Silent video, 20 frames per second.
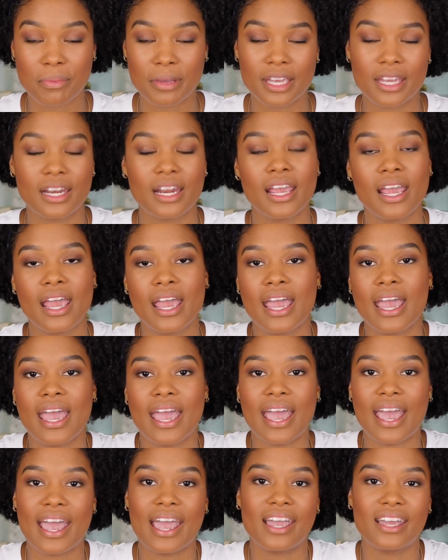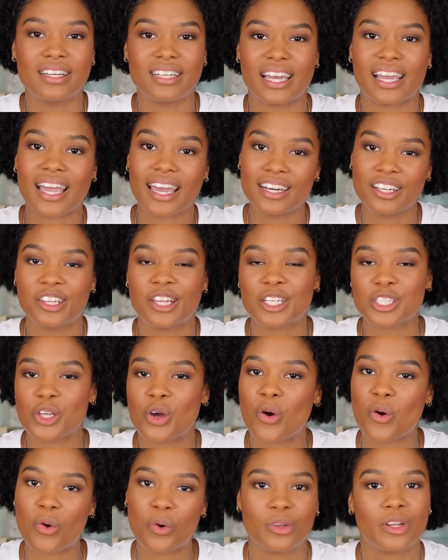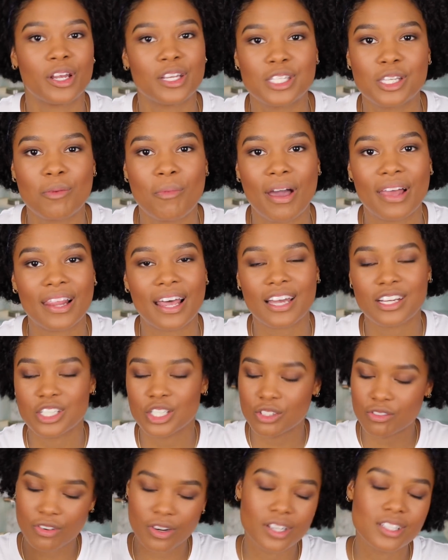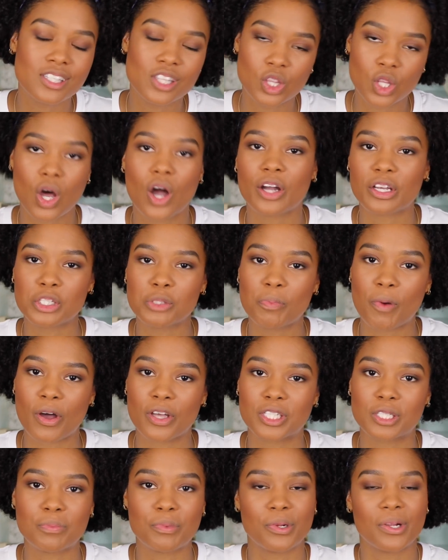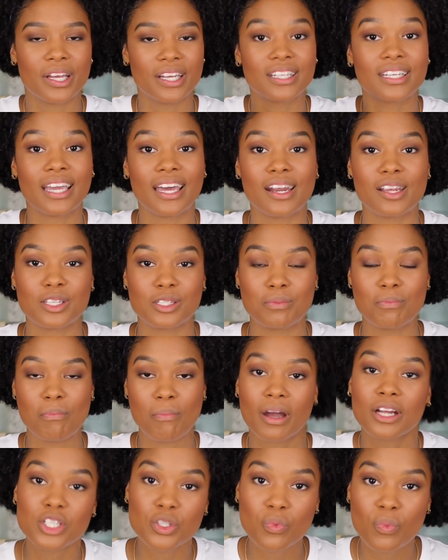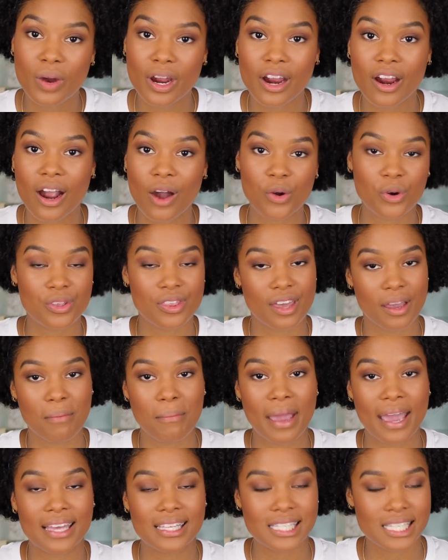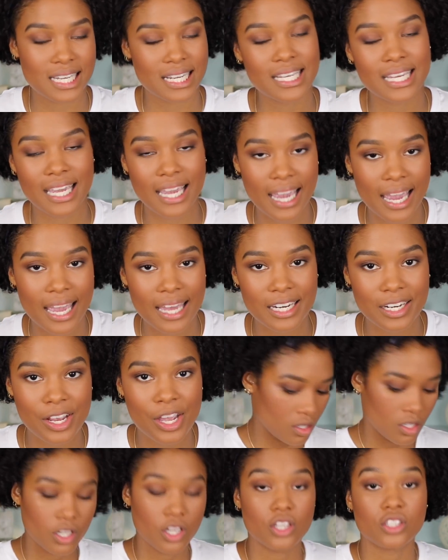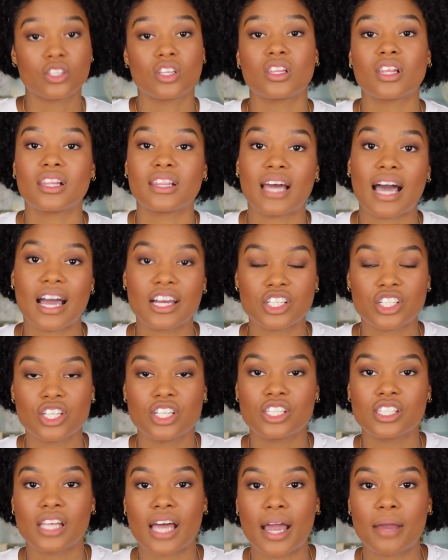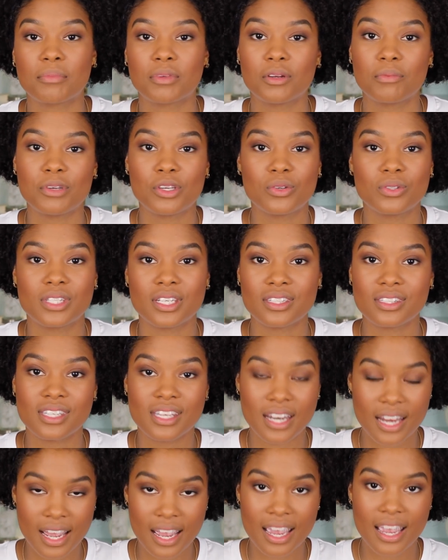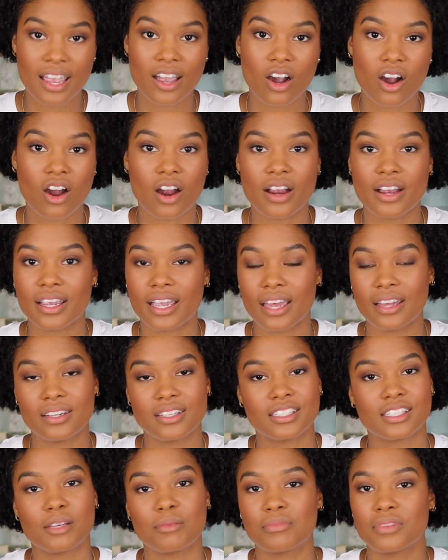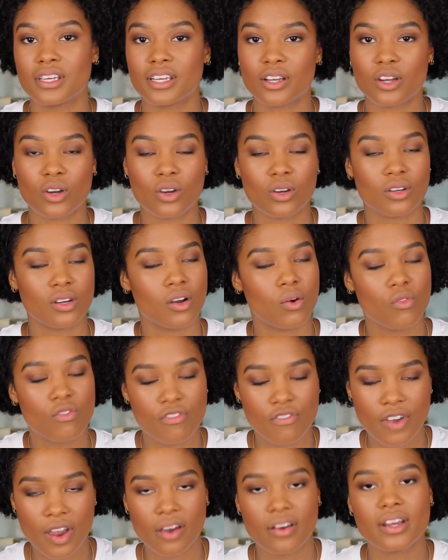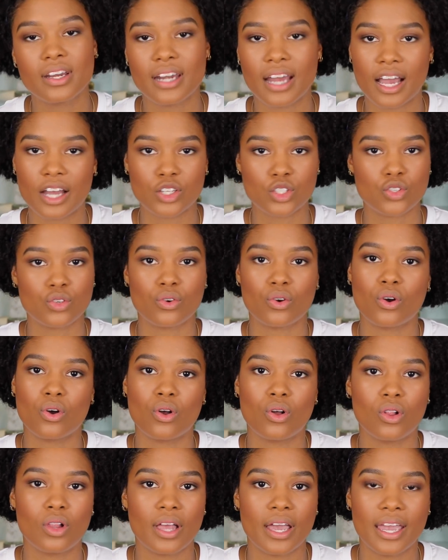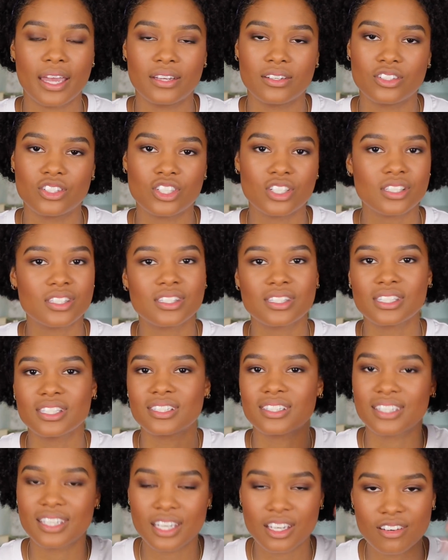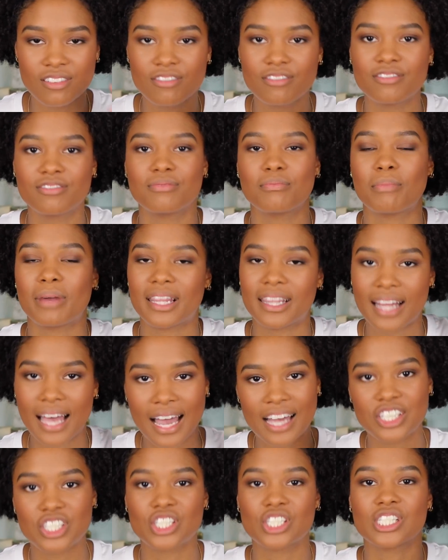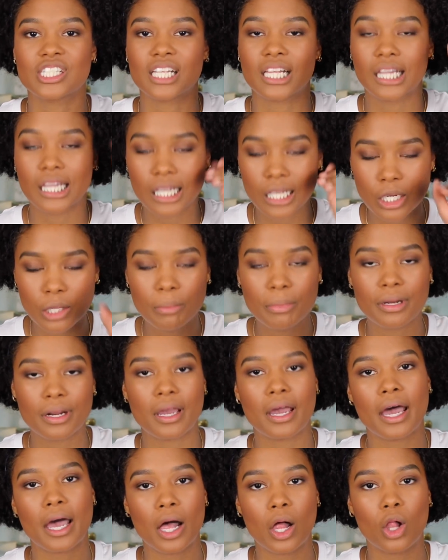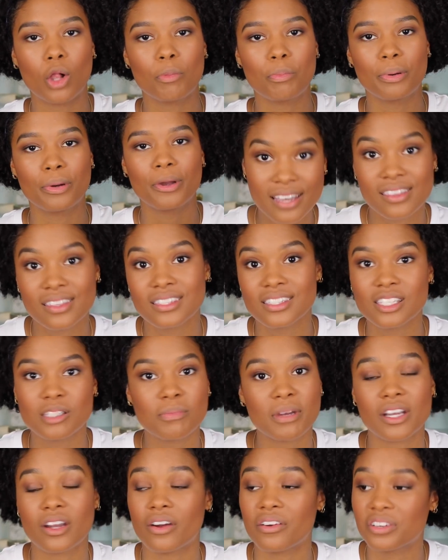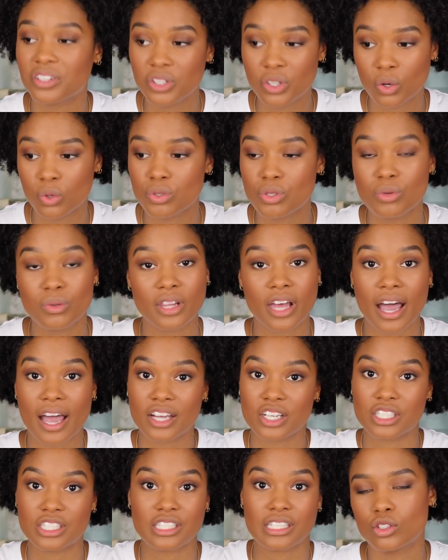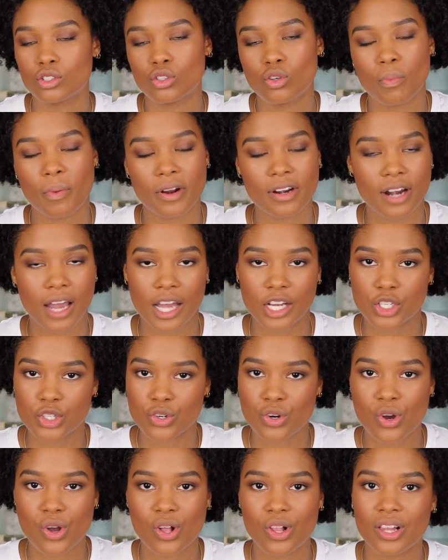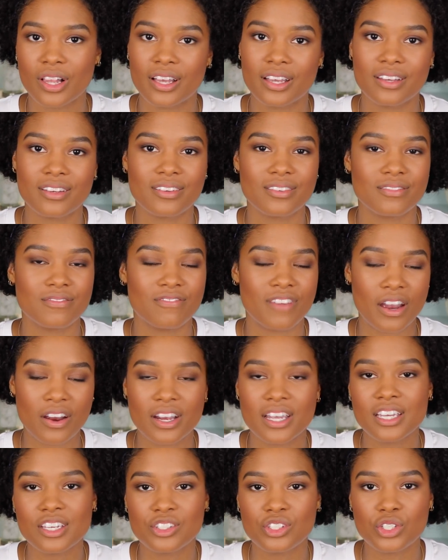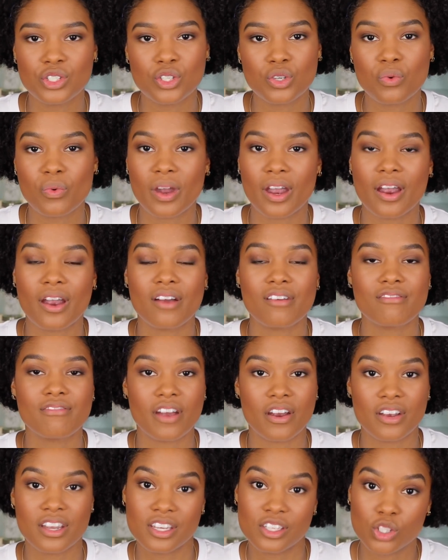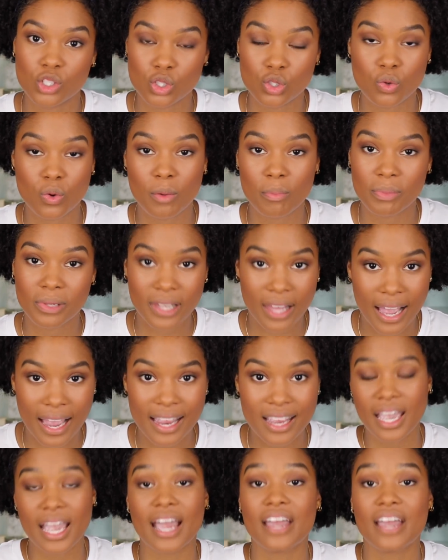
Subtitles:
a bit, and I kind of like to hold on to my lashes for as long as possible and get as much wear out of them as I can. So the lashes I'm going to be using today are, again, something very natural and just to give my lashes a little bit of help. This is my current go-to lash. Super natural, very easy to wear, very easy to apply.